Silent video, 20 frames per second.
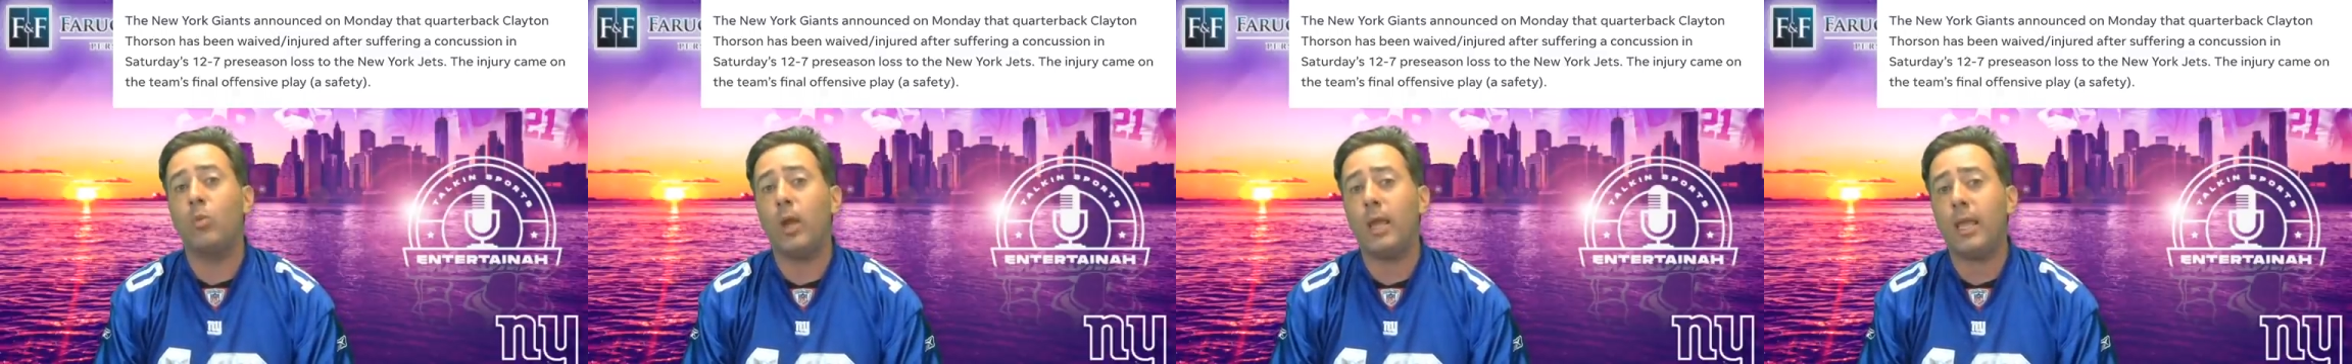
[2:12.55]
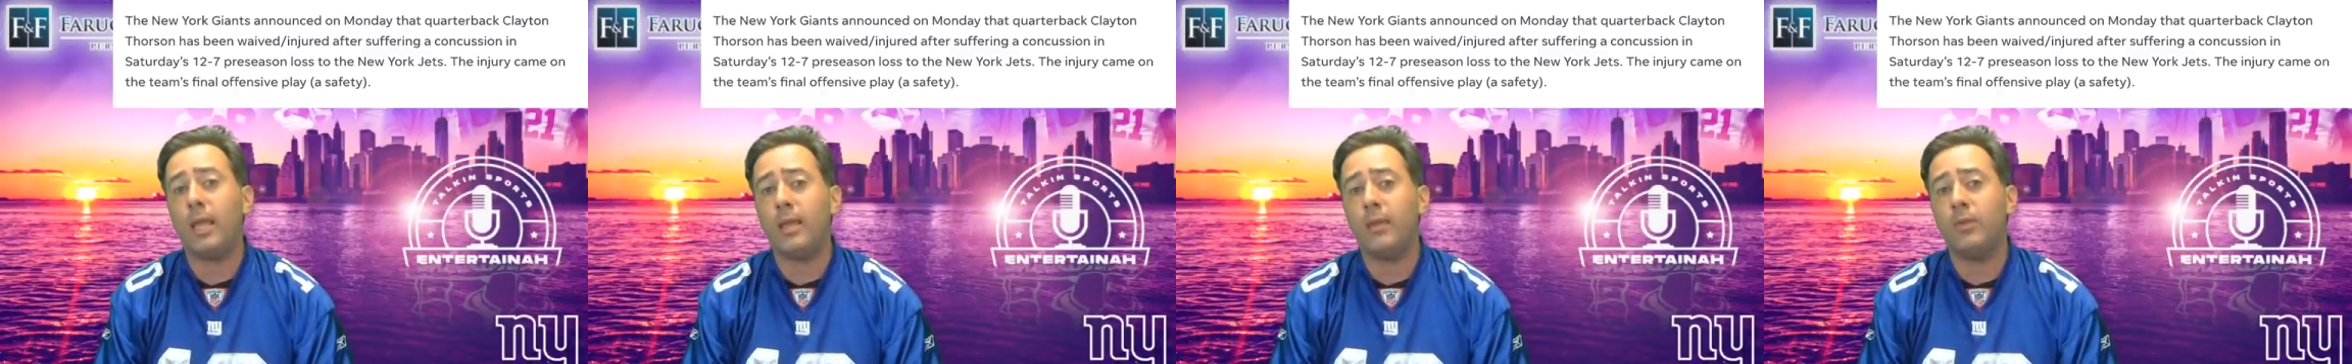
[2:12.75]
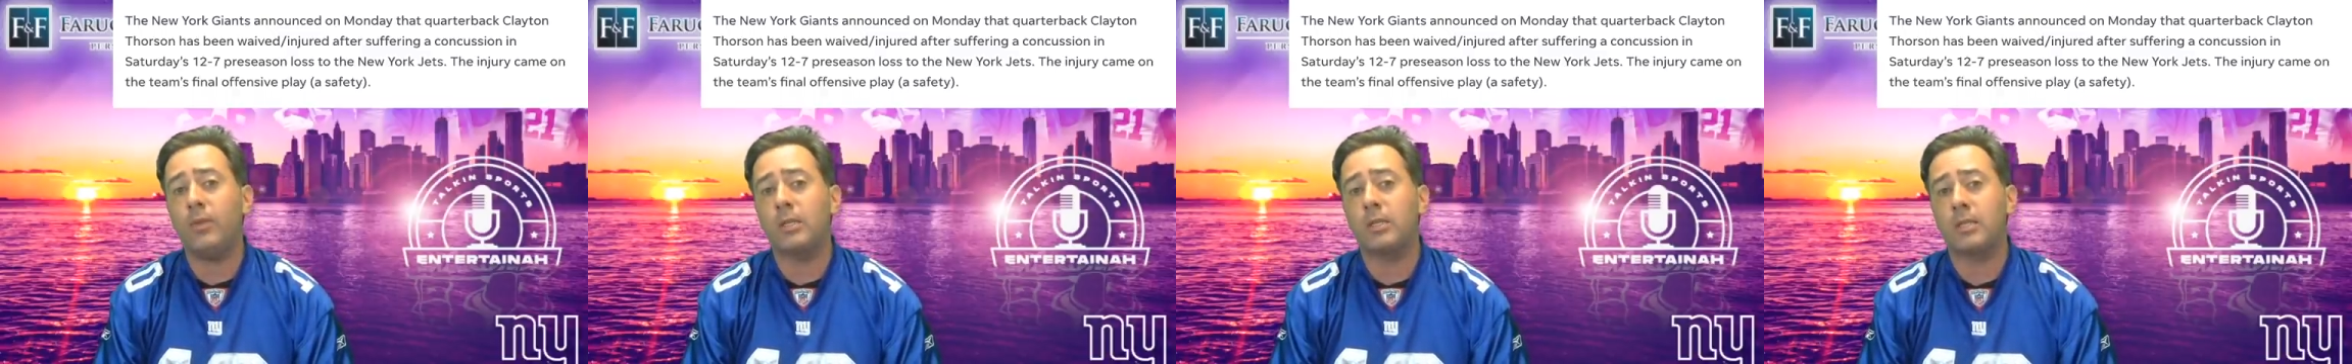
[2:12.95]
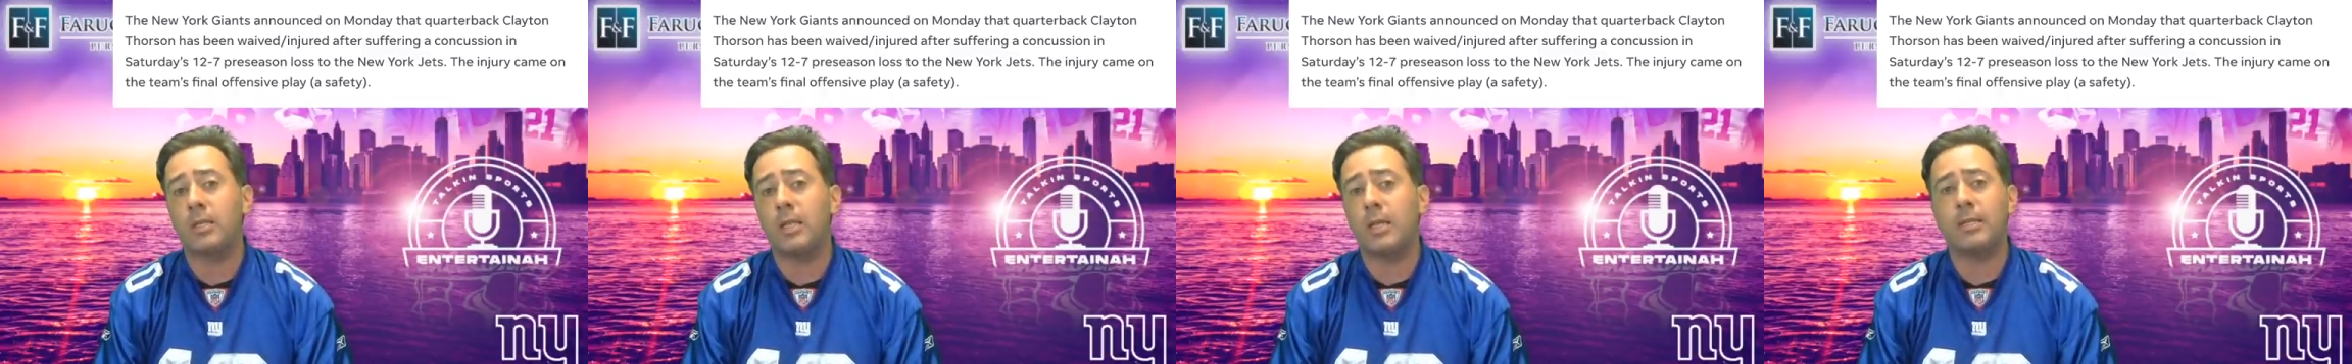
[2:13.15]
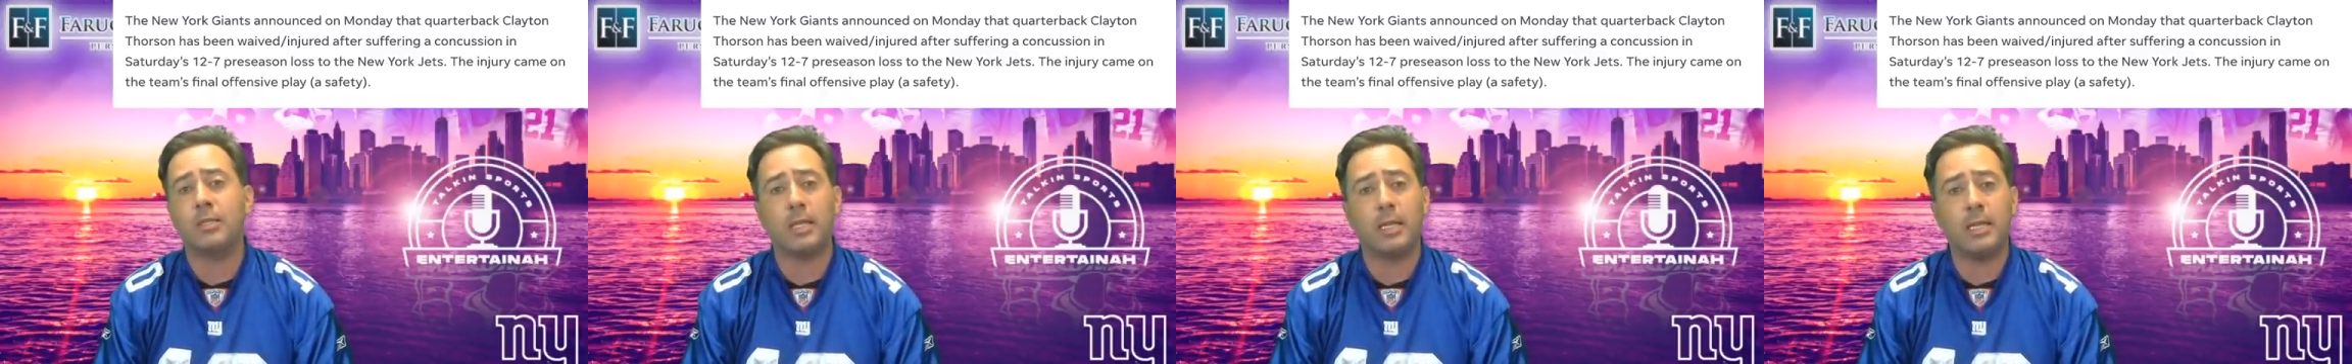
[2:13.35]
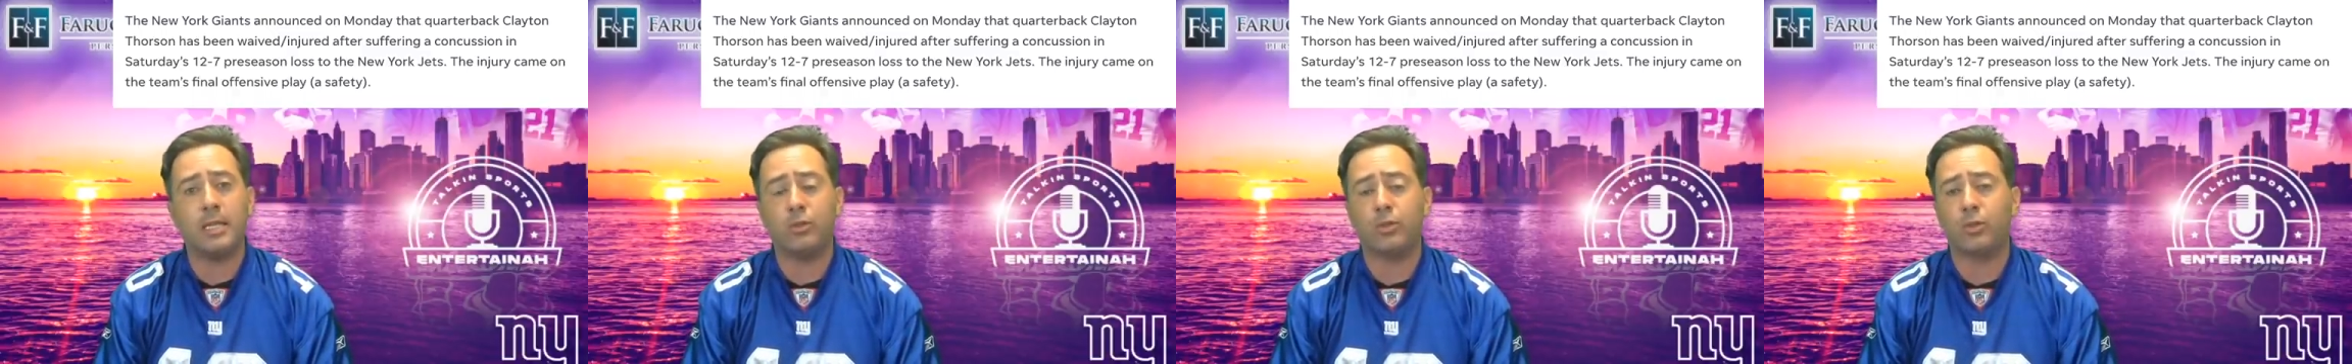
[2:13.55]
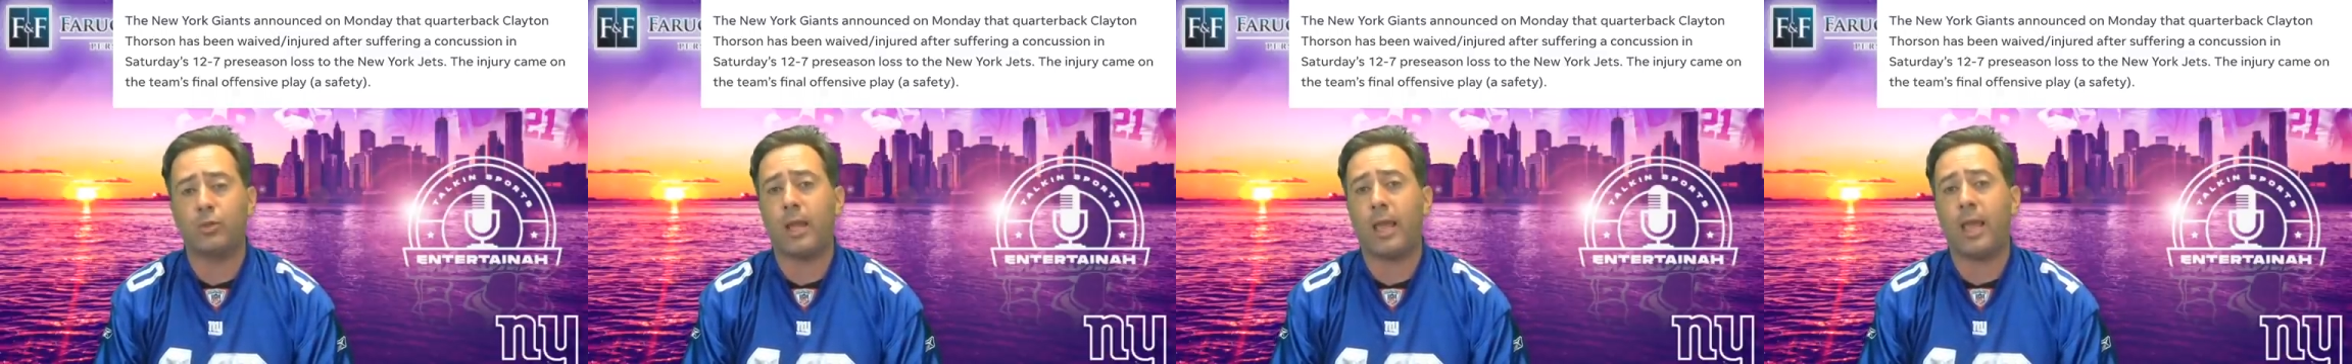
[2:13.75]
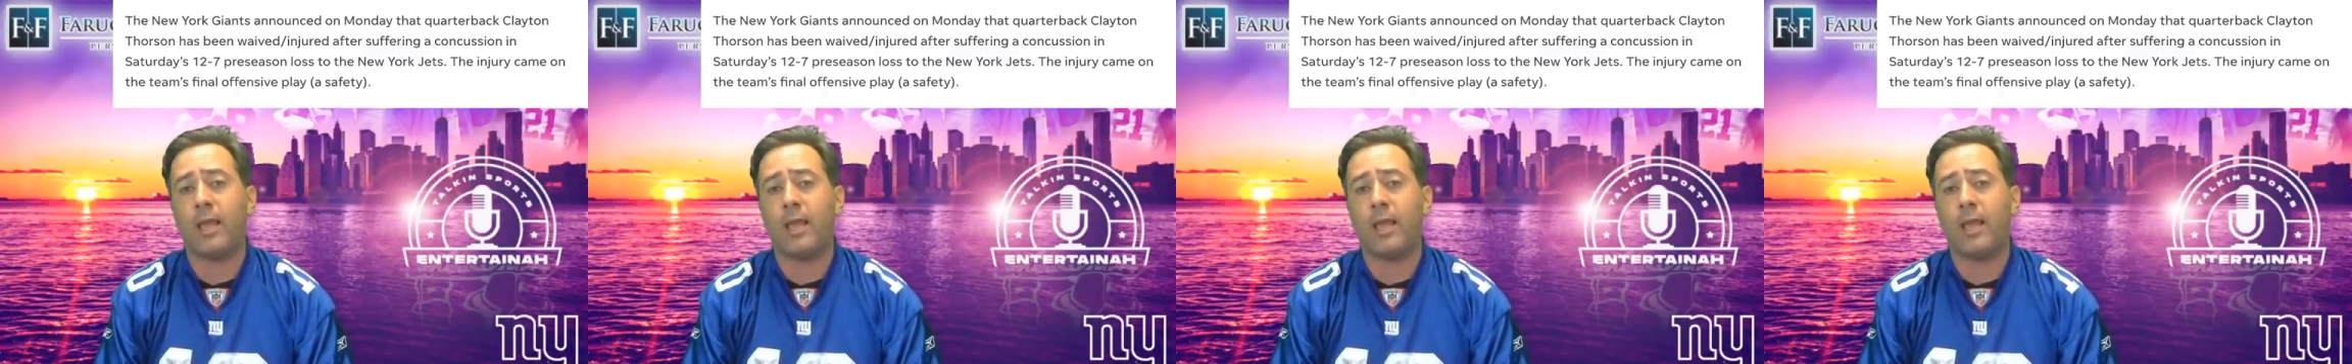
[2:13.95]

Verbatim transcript: waived/injured